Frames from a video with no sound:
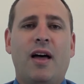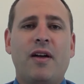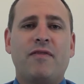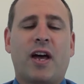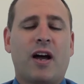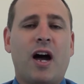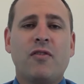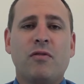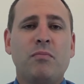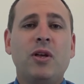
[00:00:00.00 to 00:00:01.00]
They've done
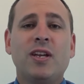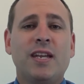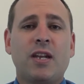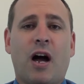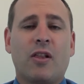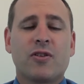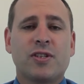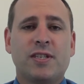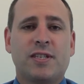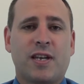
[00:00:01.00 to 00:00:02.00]
$100 million
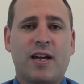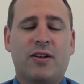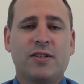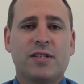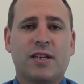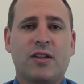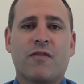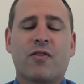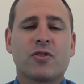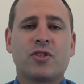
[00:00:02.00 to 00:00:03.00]
in sales in their
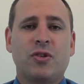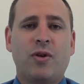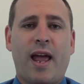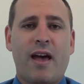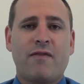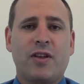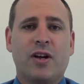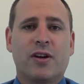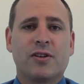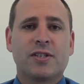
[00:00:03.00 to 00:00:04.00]
first 2.5
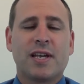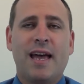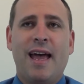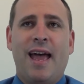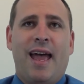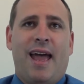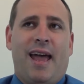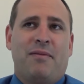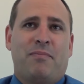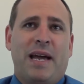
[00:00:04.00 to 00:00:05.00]
years.
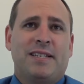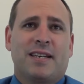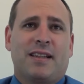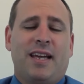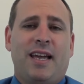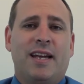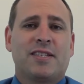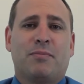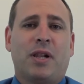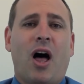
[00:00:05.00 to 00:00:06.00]
And basically, it's
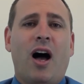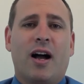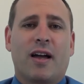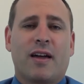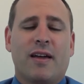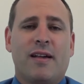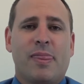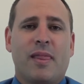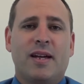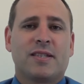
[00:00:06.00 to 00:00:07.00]
a blog.
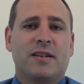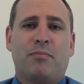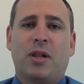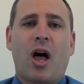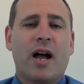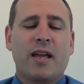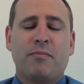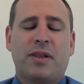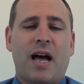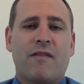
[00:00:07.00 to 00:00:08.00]
It's a blogging
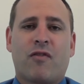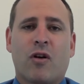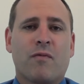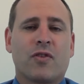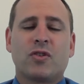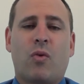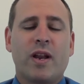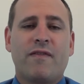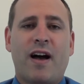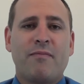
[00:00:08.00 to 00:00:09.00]
platform for
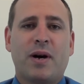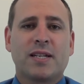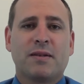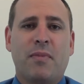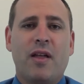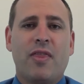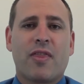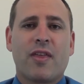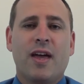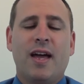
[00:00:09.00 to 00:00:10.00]
$25 a
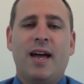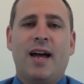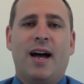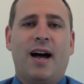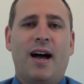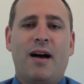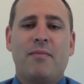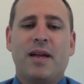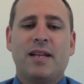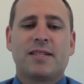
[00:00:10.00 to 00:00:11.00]

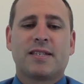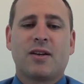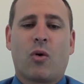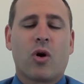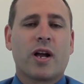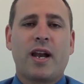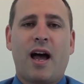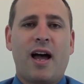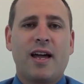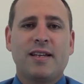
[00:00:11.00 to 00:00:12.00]
month. It's
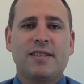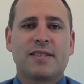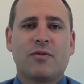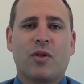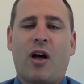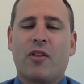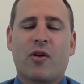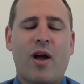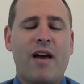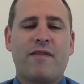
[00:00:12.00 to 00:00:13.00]
organized with all the
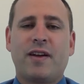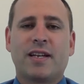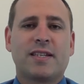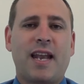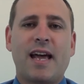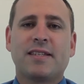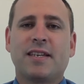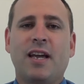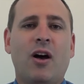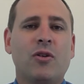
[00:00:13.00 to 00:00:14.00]
graphics and
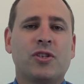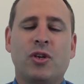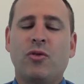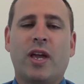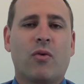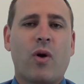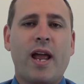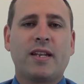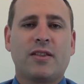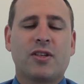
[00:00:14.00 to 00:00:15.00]
SEO so you can get
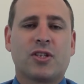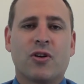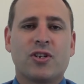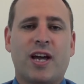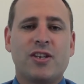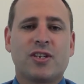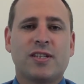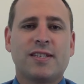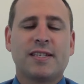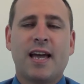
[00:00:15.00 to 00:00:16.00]
ranked in the search
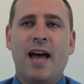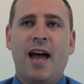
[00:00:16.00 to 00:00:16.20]
engines.